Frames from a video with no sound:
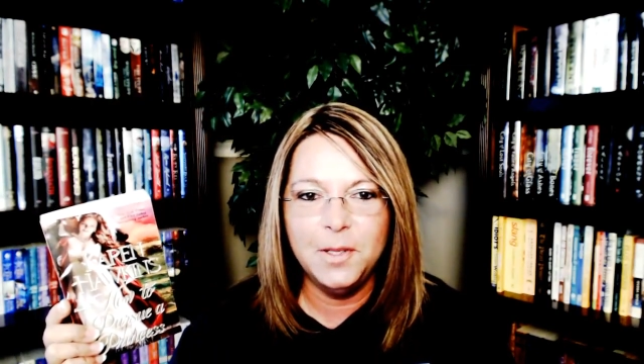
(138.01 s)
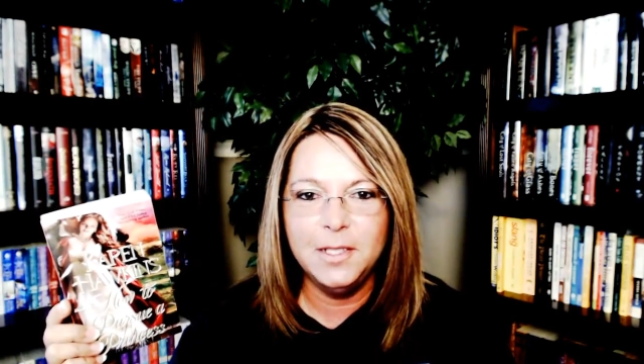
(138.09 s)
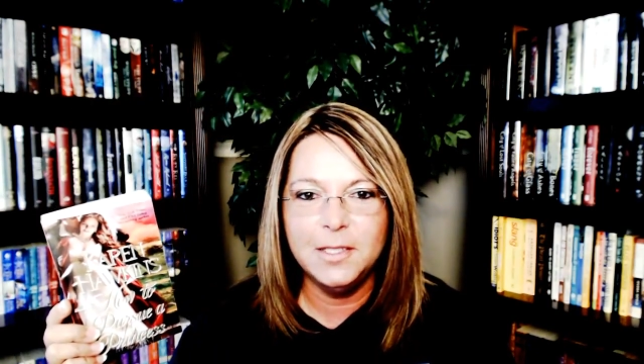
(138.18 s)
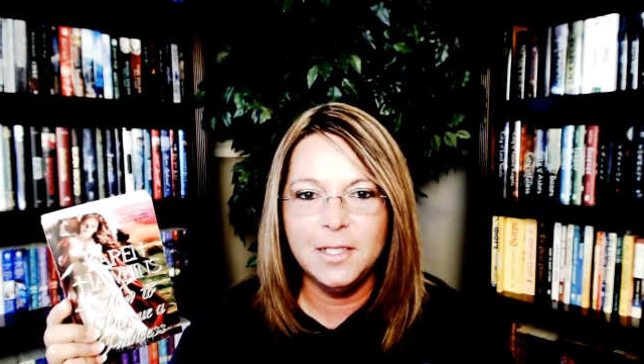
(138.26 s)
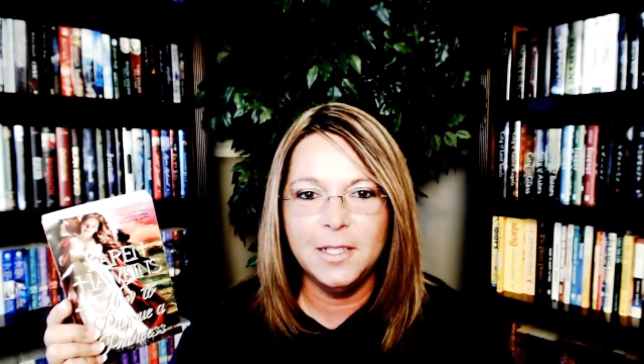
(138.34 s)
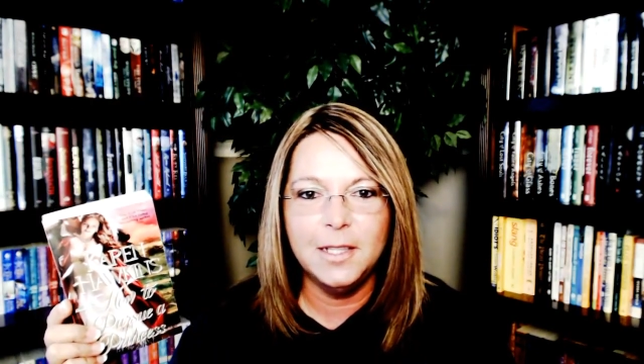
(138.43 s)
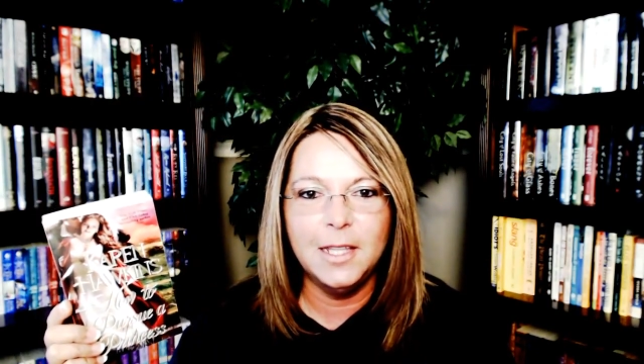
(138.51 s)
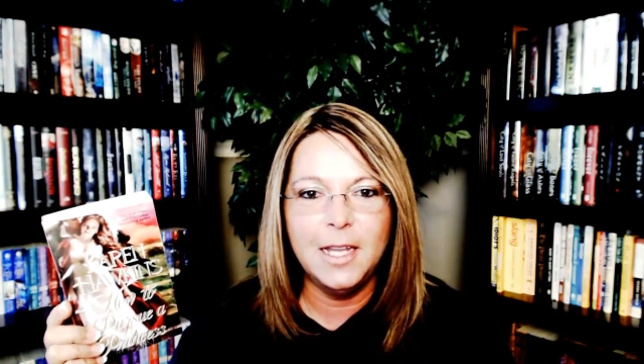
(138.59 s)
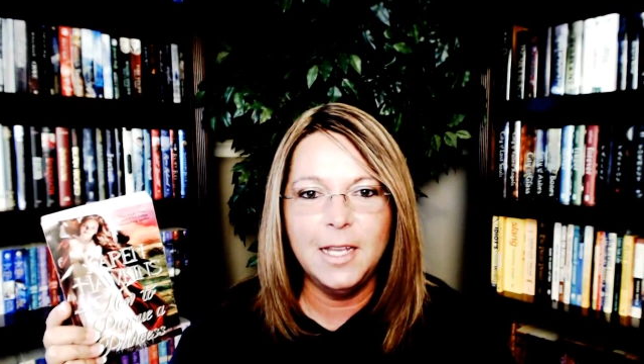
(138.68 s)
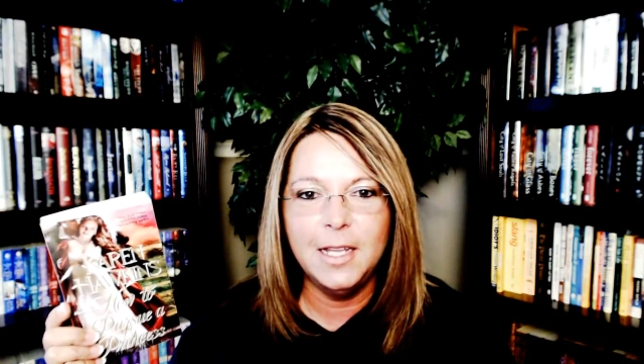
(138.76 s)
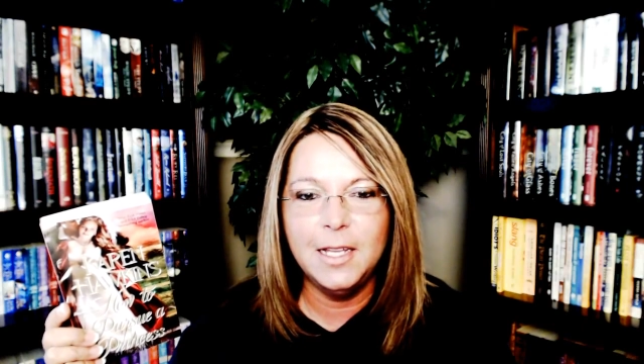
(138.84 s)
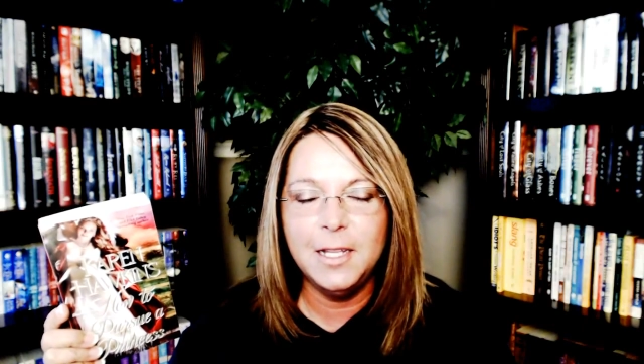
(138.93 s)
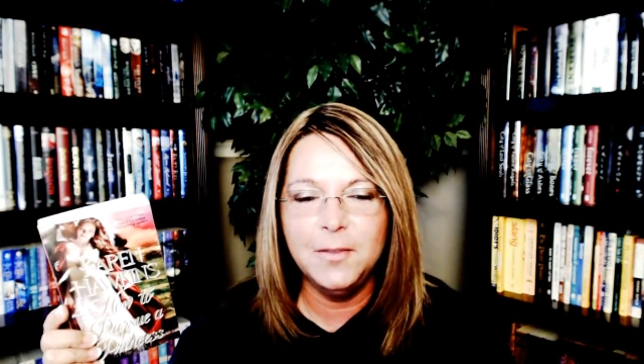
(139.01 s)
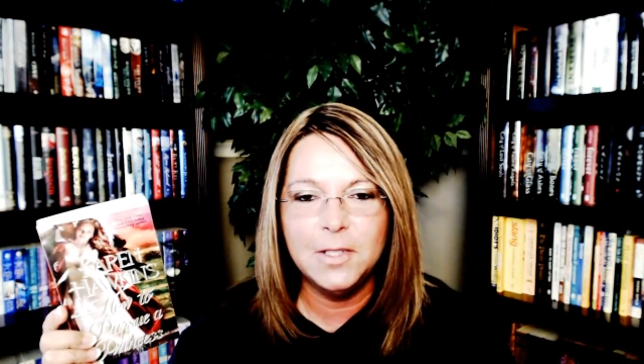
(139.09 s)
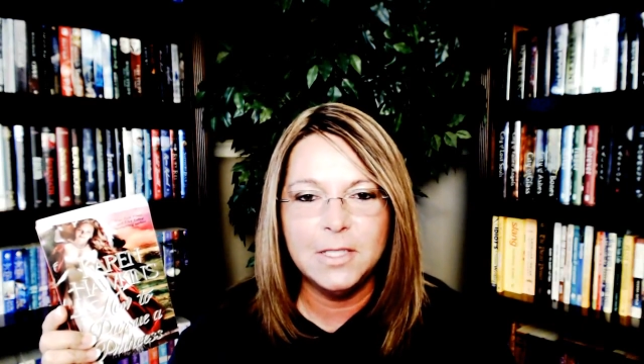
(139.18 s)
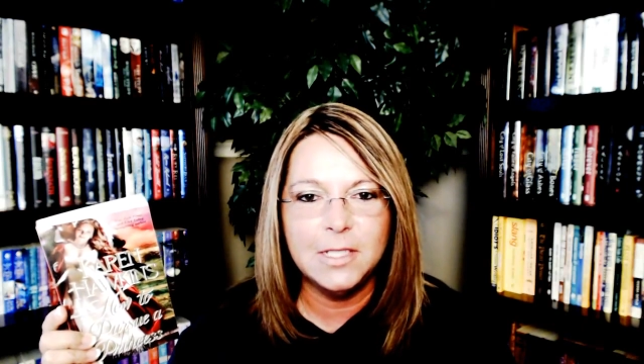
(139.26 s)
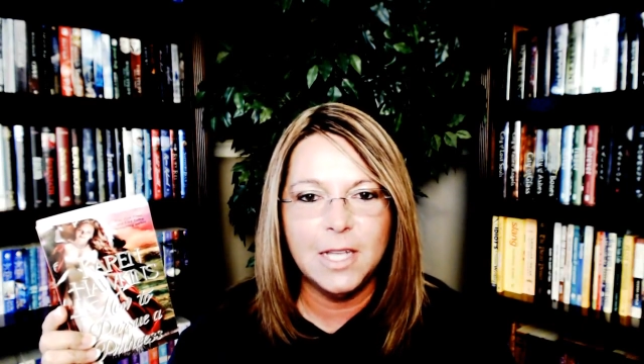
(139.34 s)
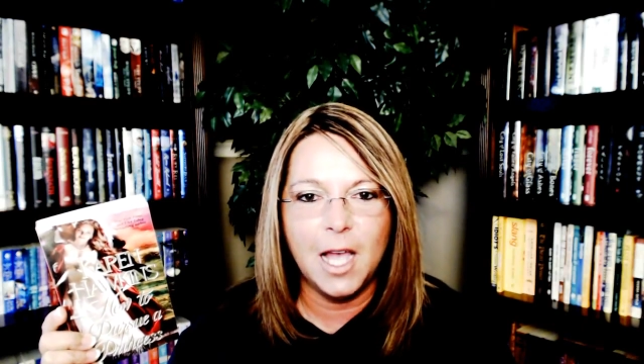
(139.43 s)
and he said they didn't
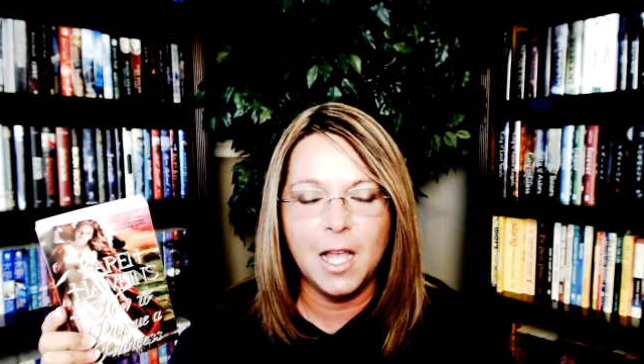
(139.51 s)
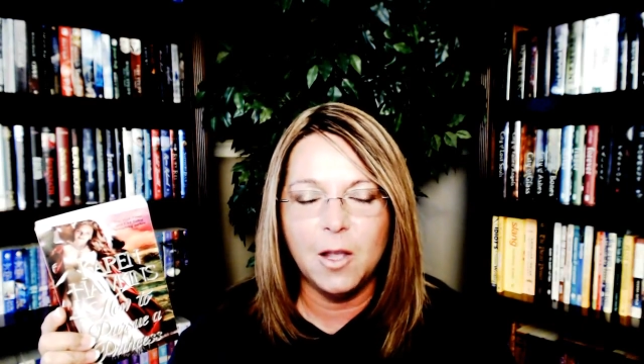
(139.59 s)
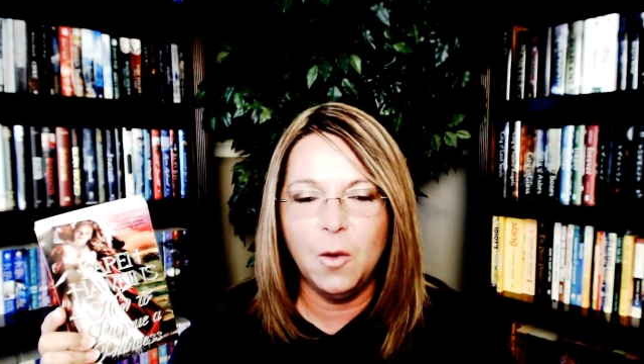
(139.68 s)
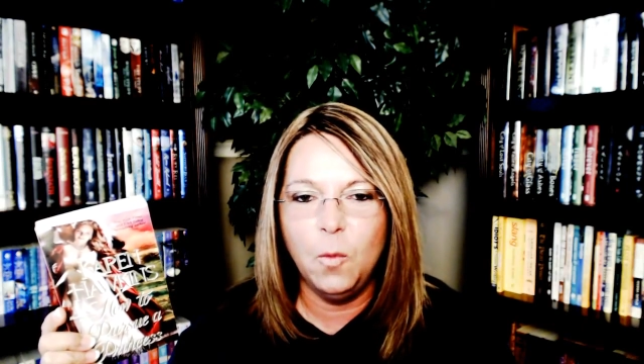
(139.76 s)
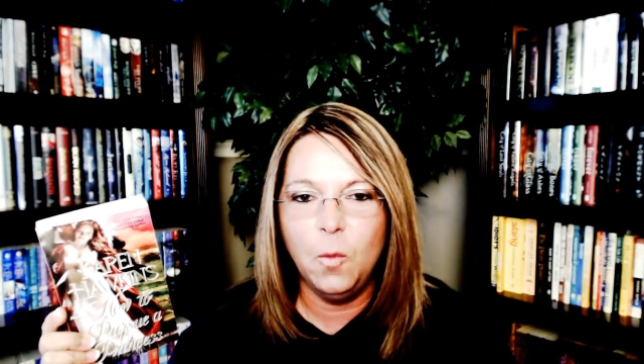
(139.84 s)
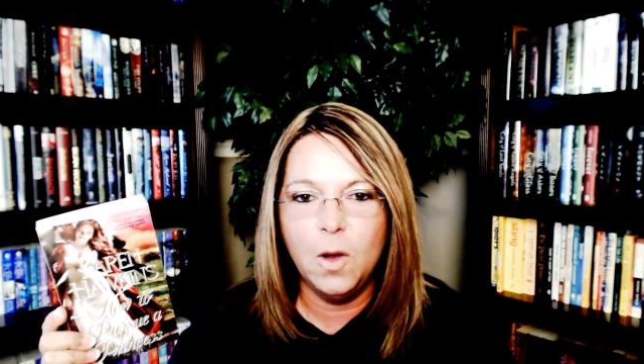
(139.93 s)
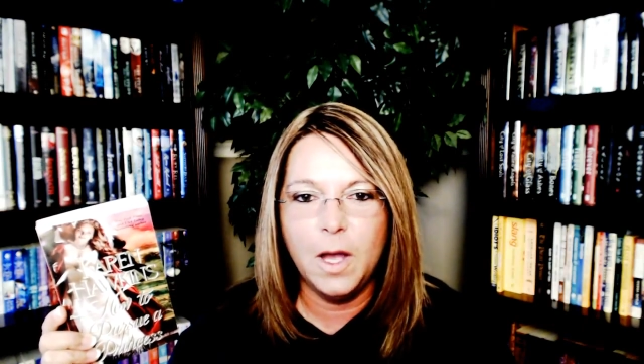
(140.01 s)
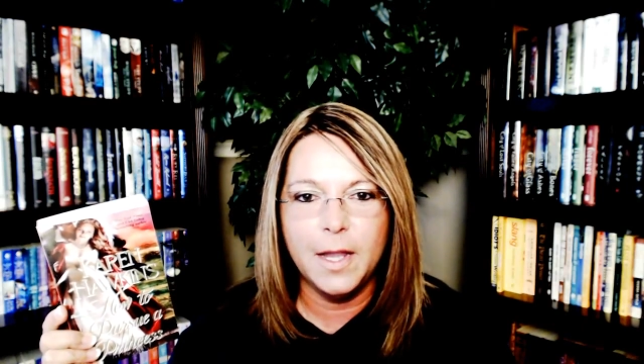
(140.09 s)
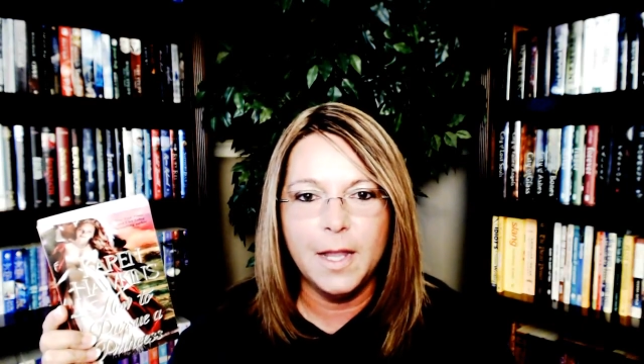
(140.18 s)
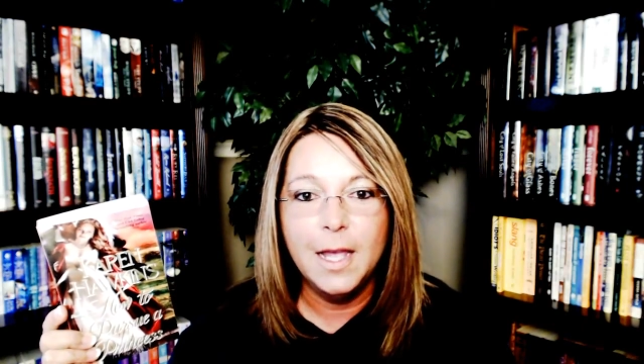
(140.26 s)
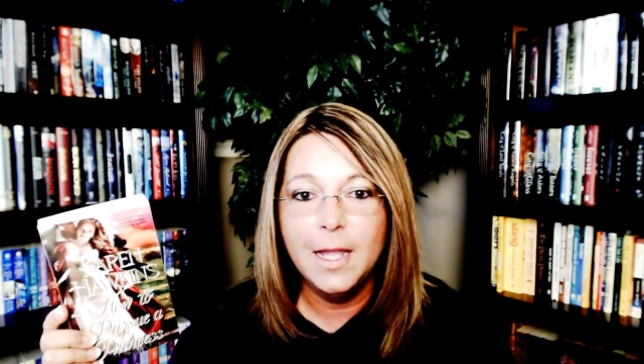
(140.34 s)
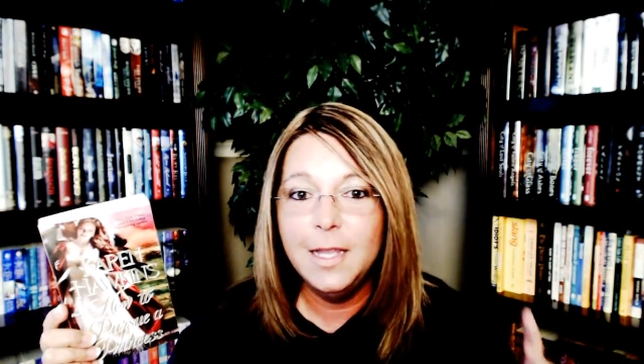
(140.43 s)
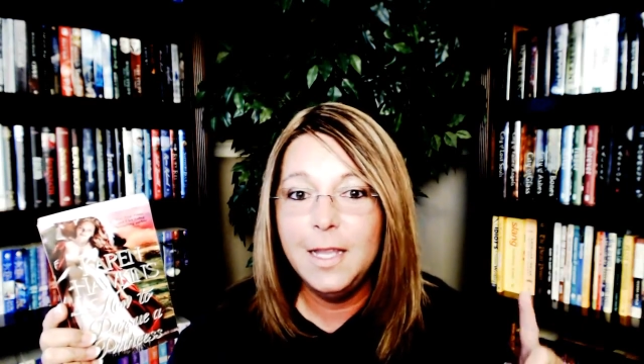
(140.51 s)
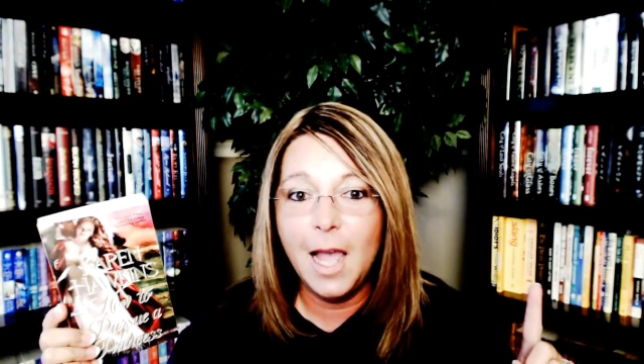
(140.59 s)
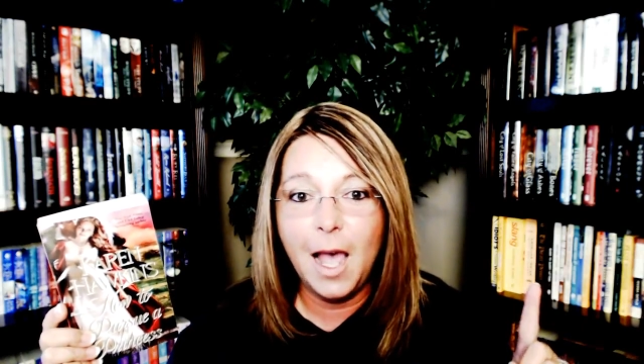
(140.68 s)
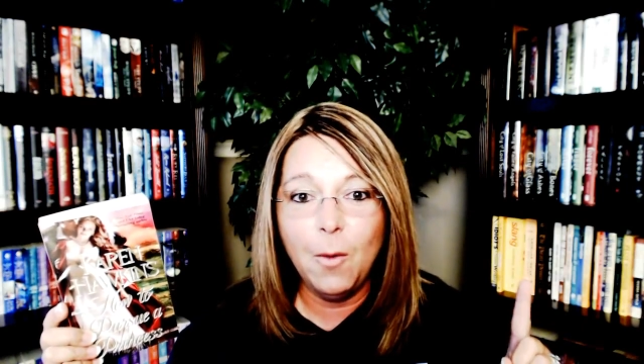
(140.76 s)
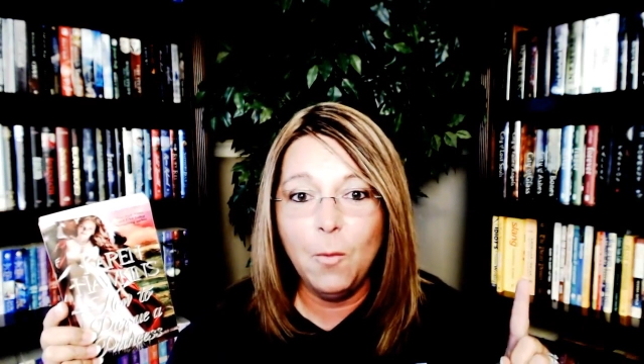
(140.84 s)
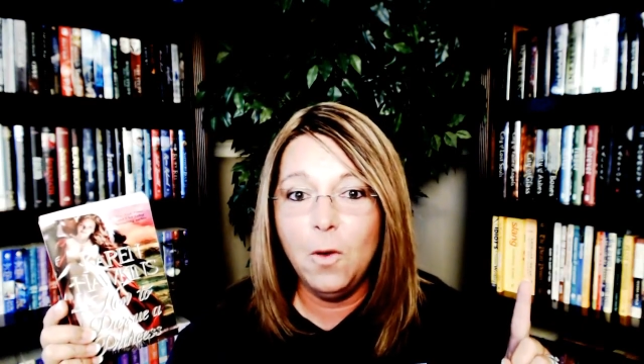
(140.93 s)
even stock one.
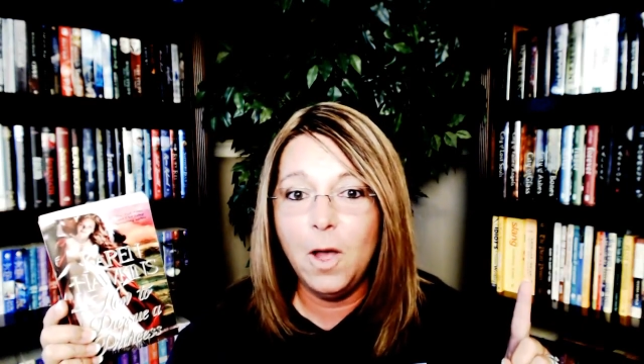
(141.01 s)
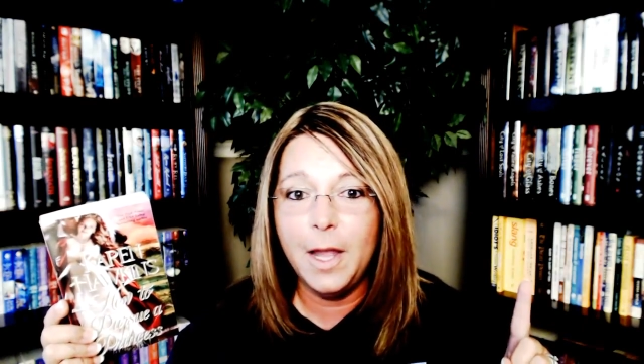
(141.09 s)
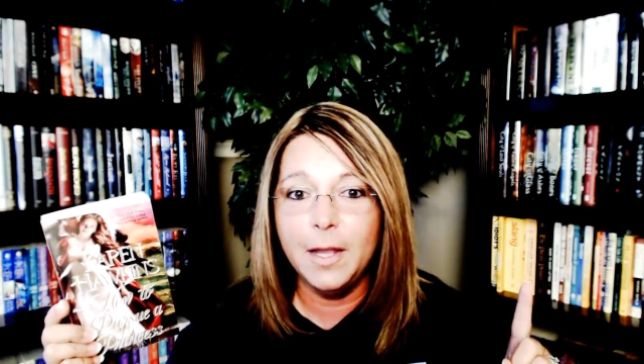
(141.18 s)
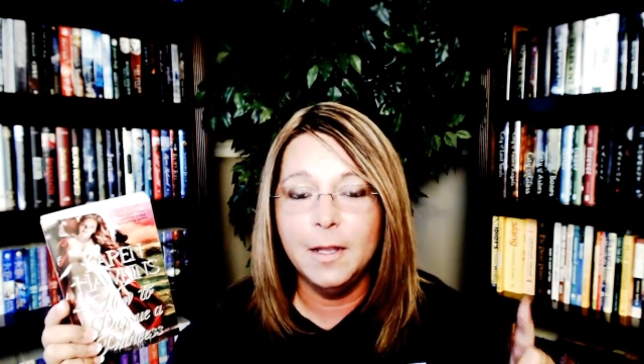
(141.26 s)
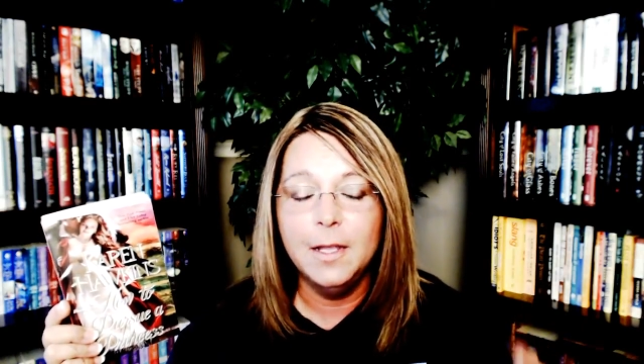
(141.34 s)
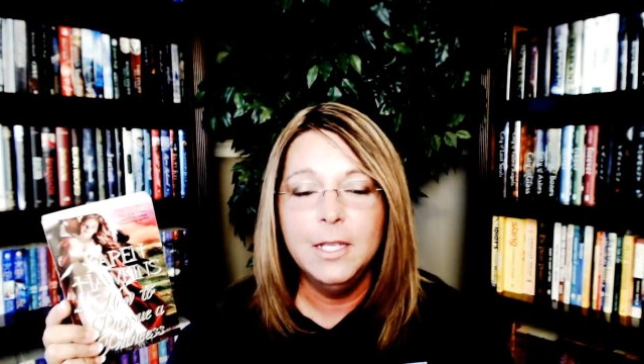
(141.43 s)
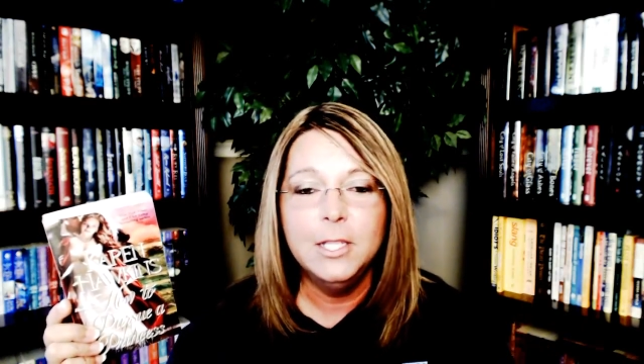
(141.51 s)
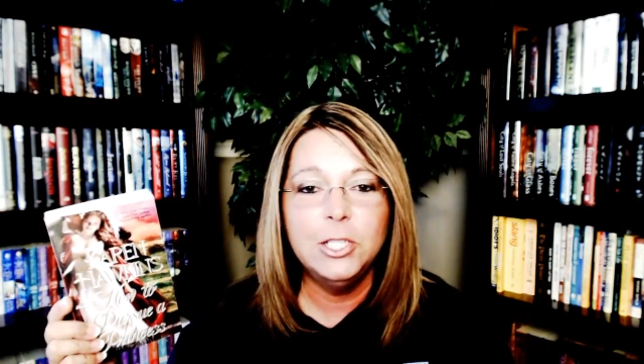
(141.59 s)
Not one.